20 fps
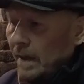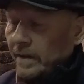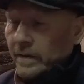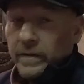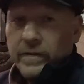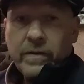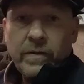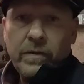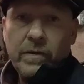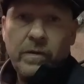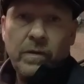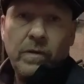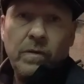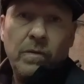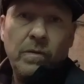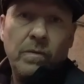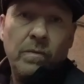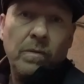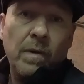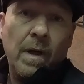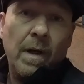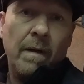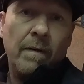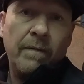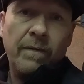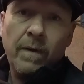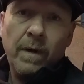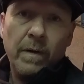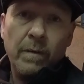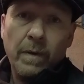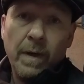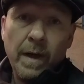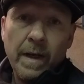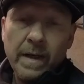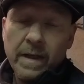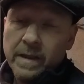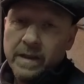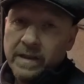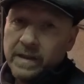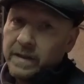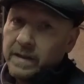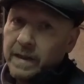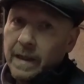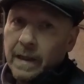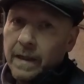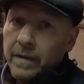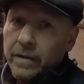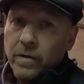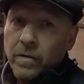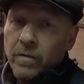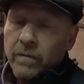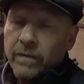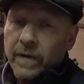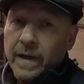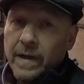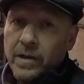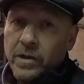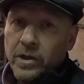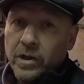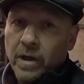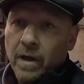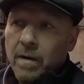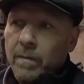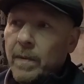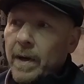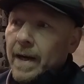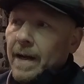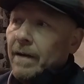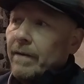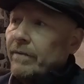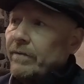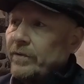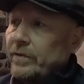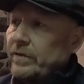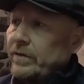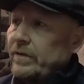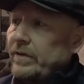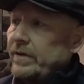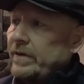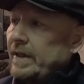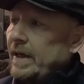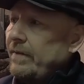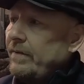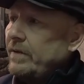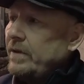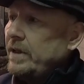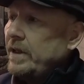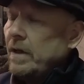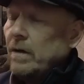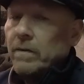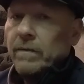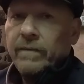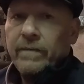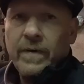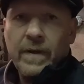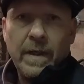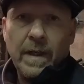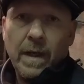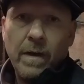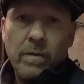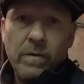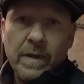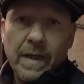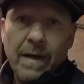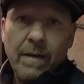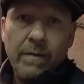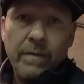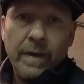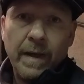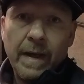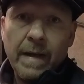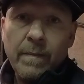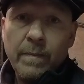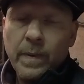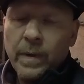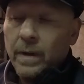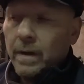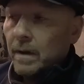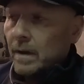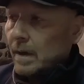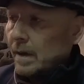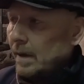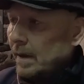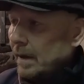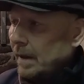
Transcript: as you are fully aware, it's still a new venture. I may have 70 odd videos out there, but